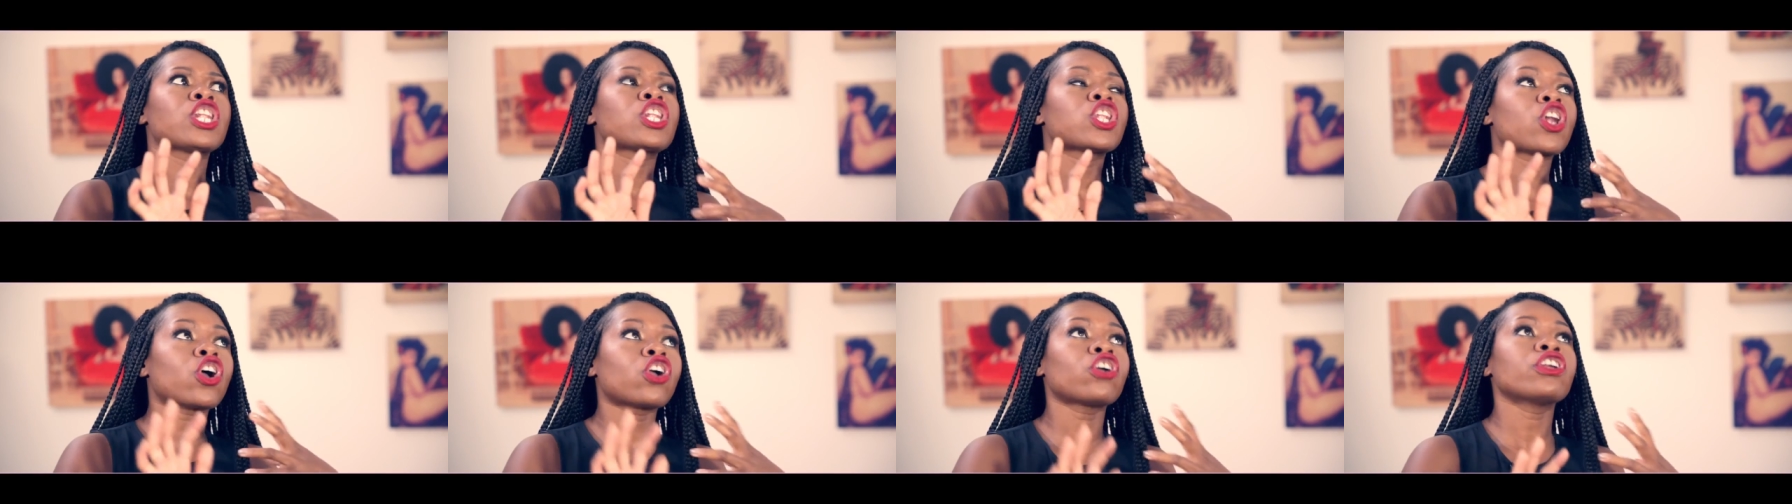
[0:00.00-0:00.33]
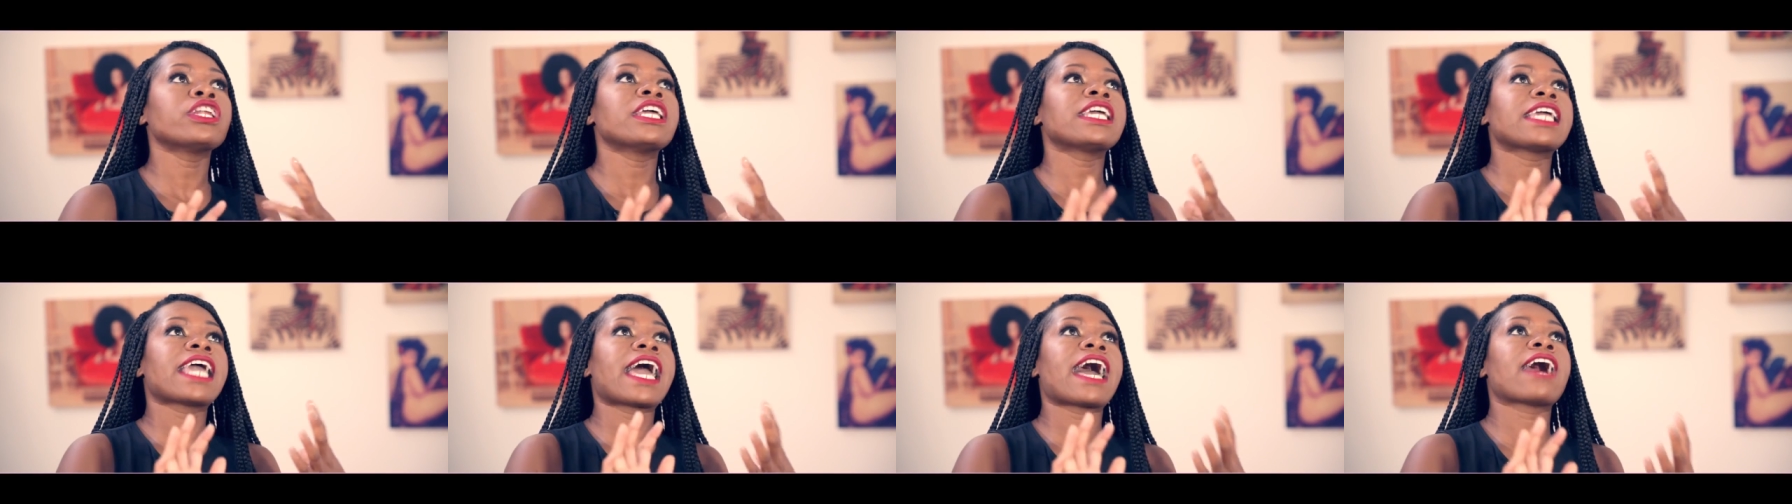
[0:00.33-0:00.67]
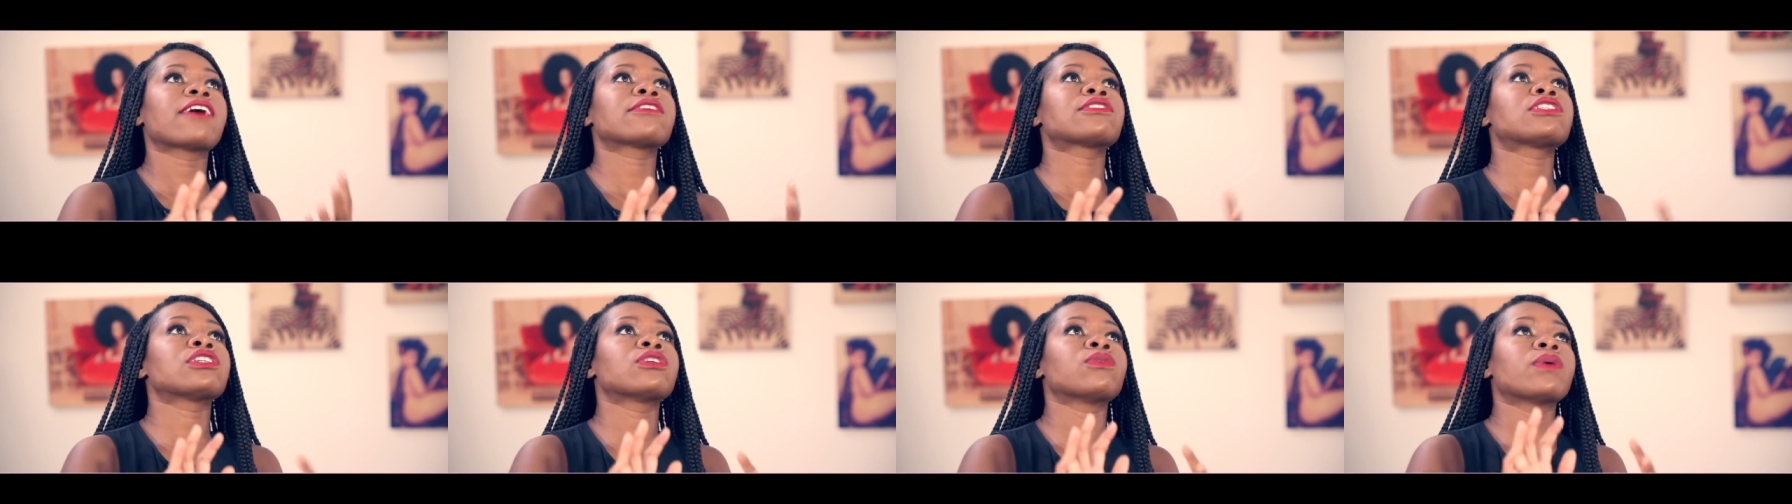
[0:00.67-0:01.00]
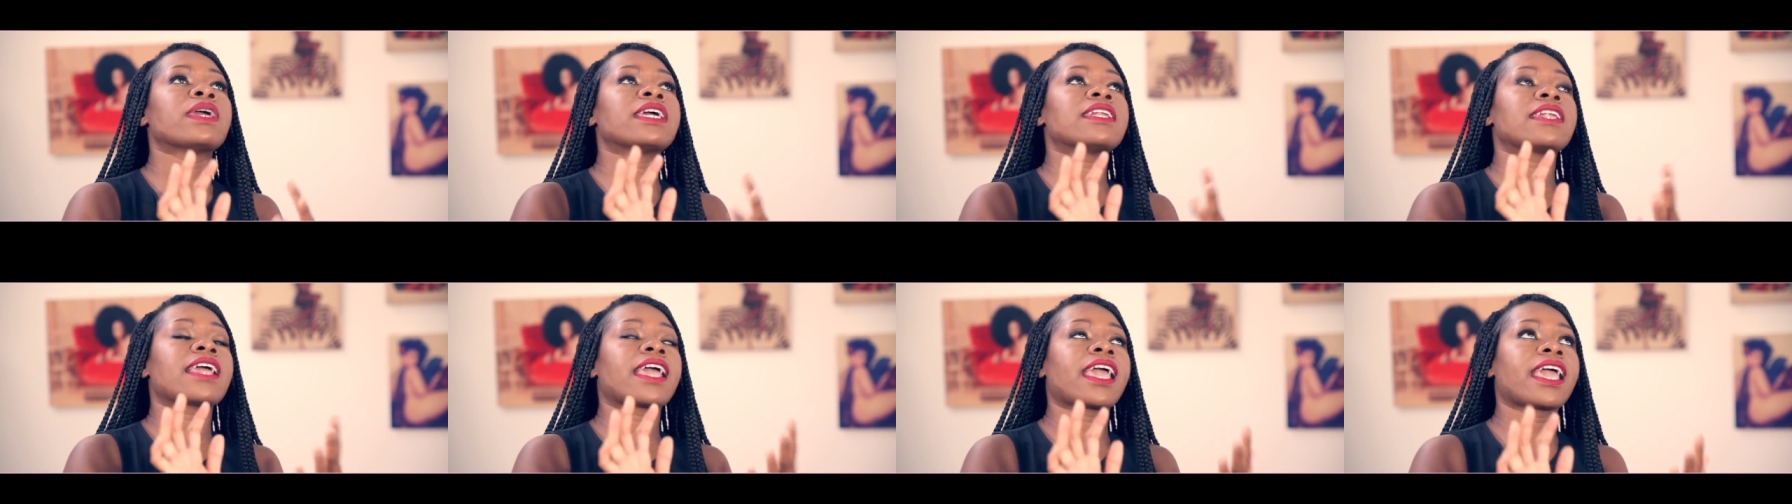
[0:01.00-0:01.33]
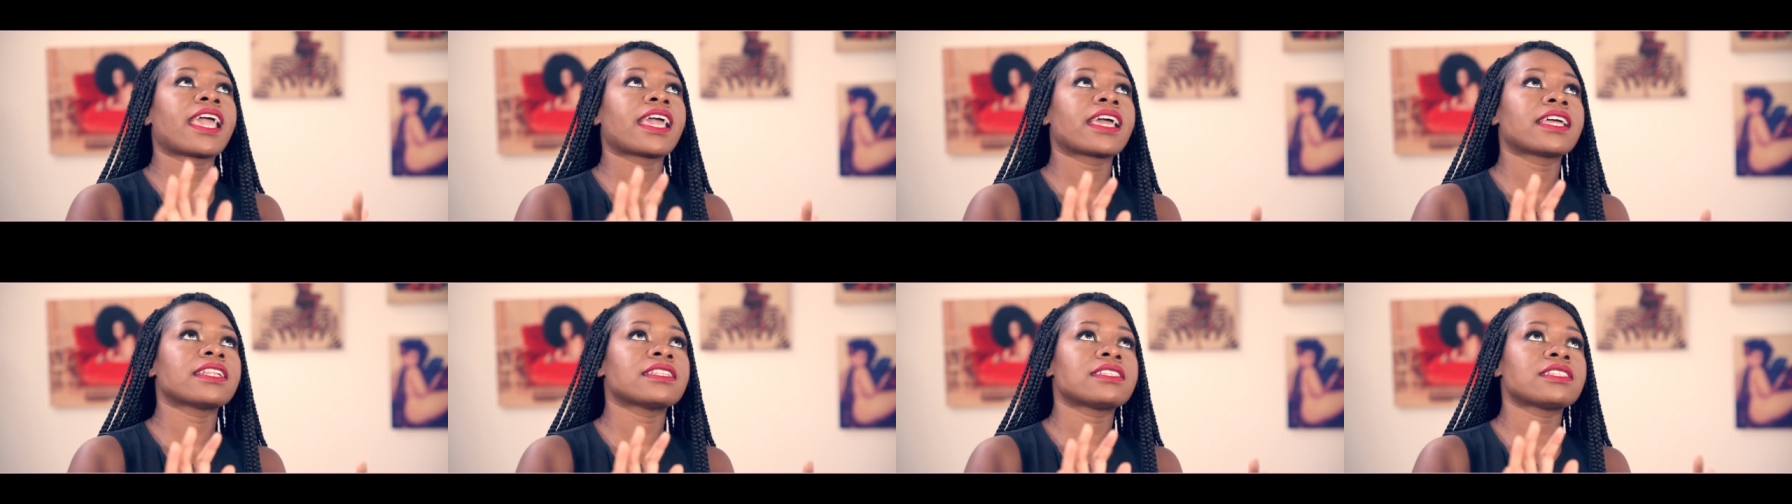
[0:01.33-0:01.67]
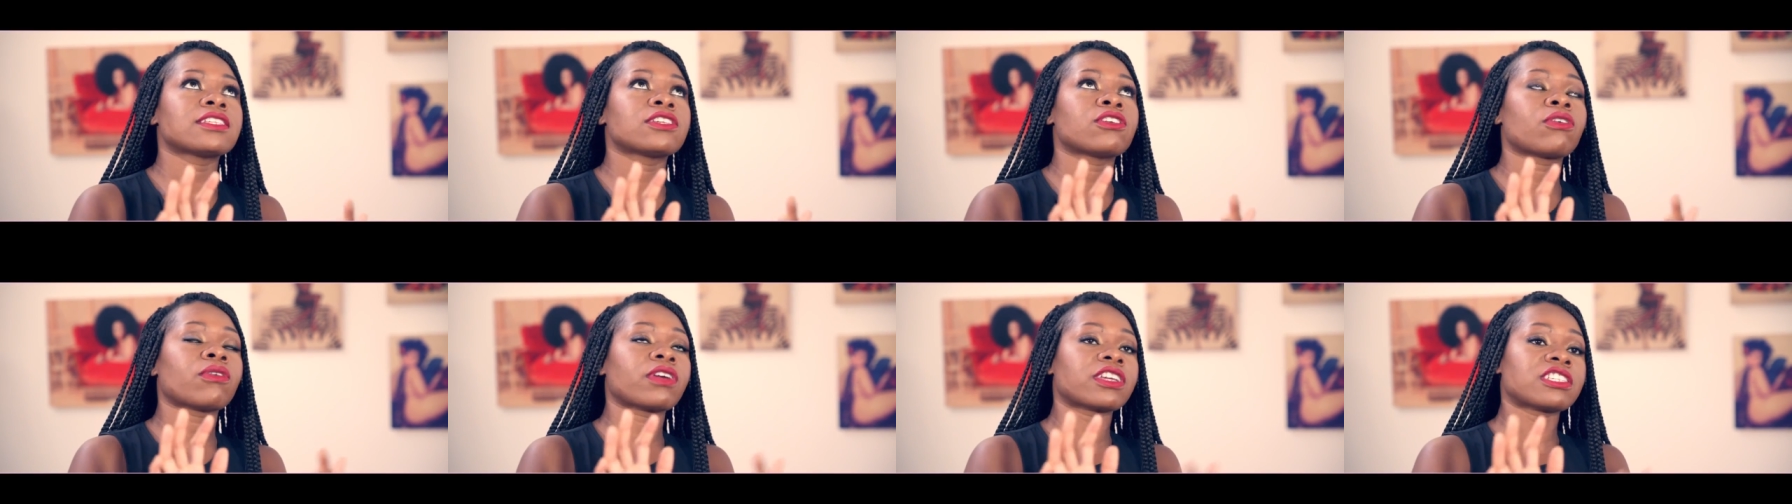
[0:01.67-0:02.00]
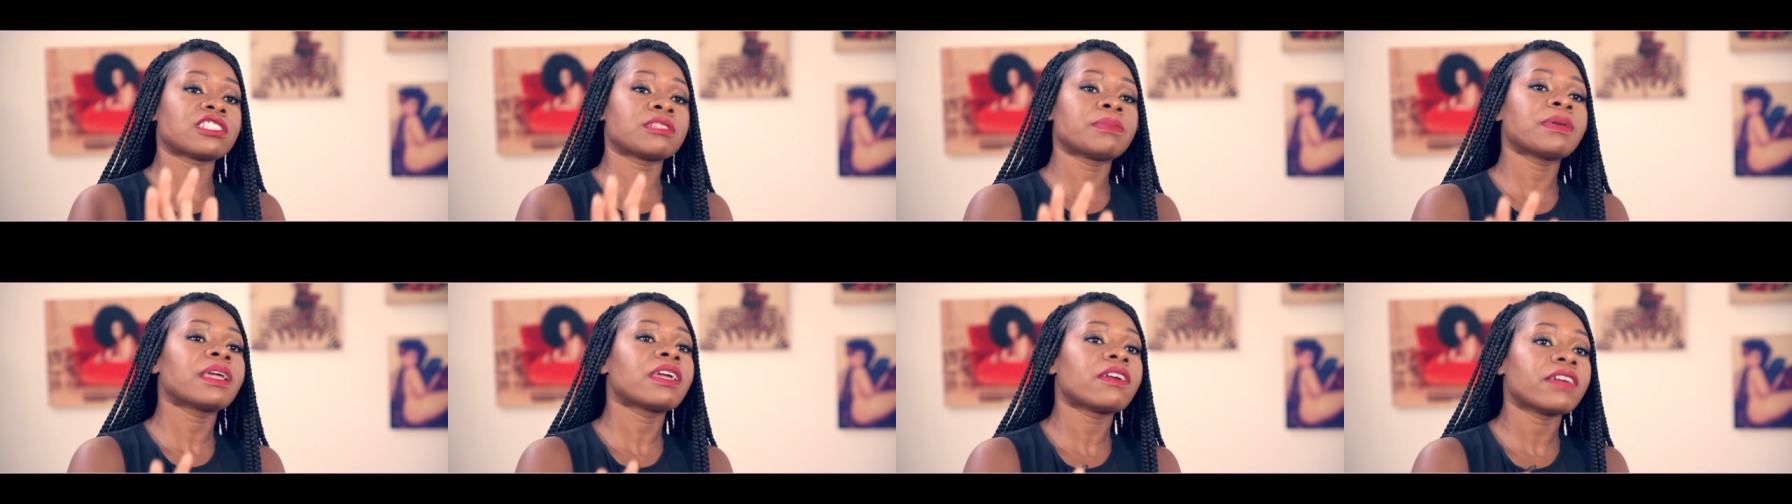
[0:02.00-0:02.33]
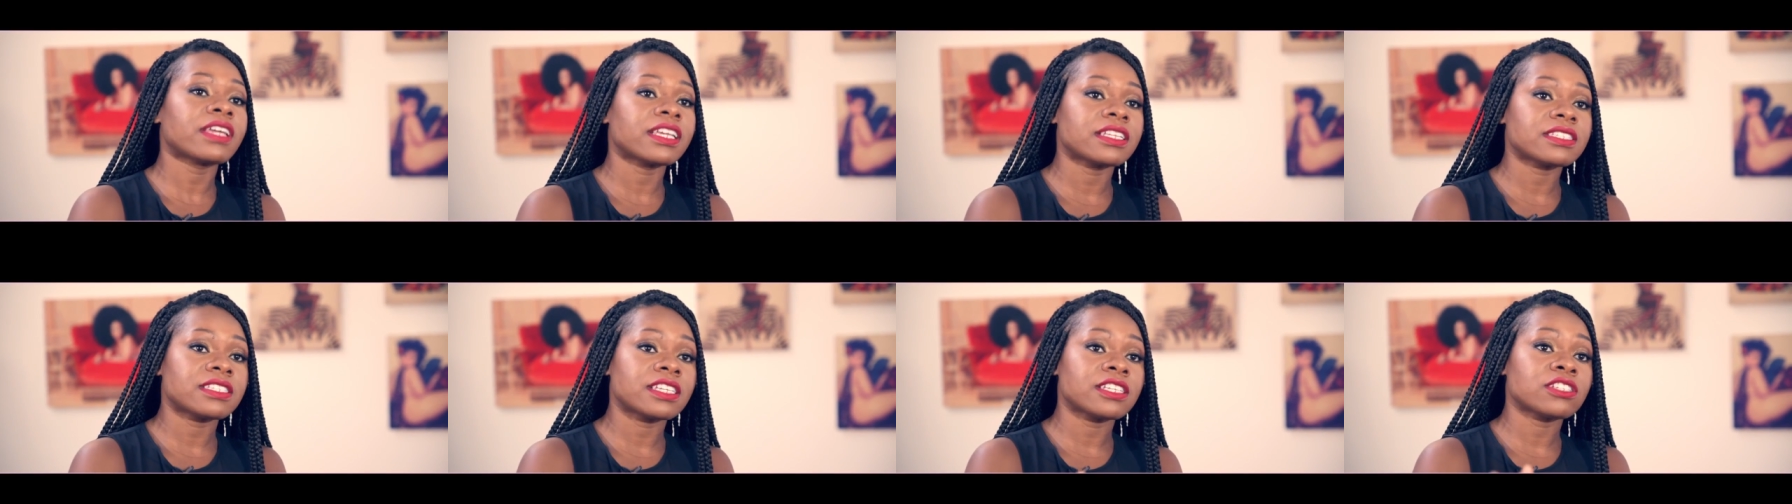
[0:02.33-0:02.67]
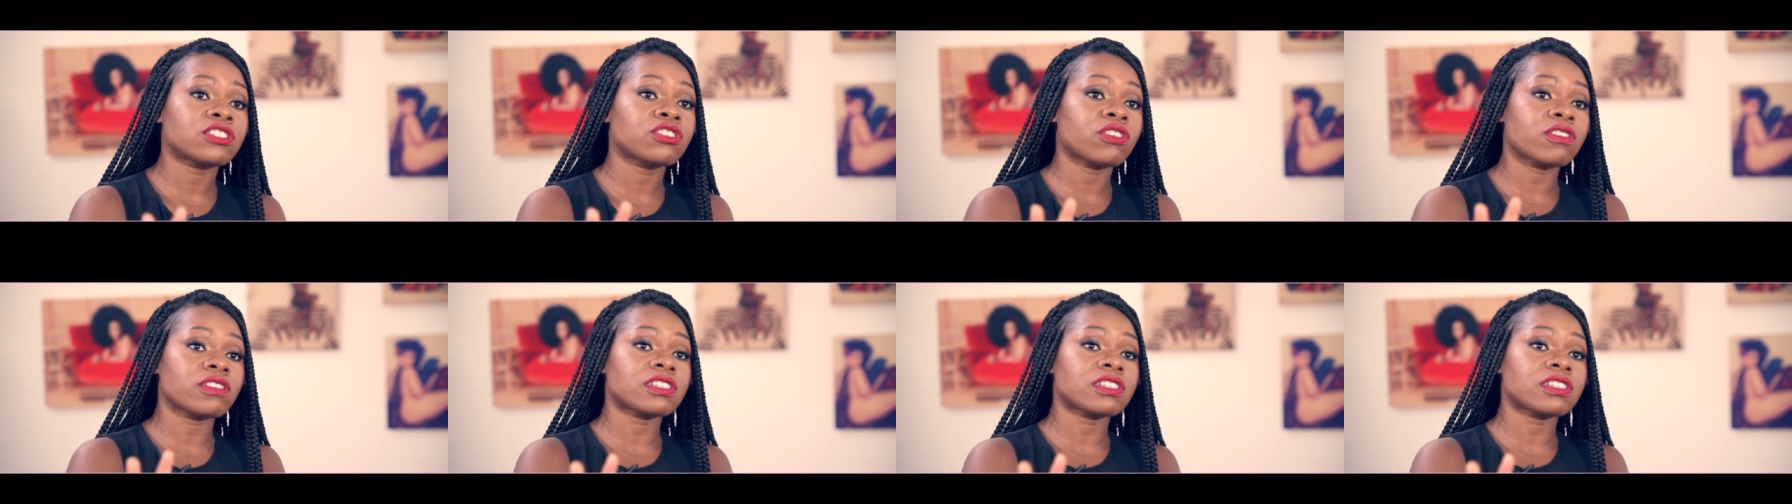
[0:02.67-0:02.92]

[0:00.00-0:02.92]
learning how to enhance your experiences,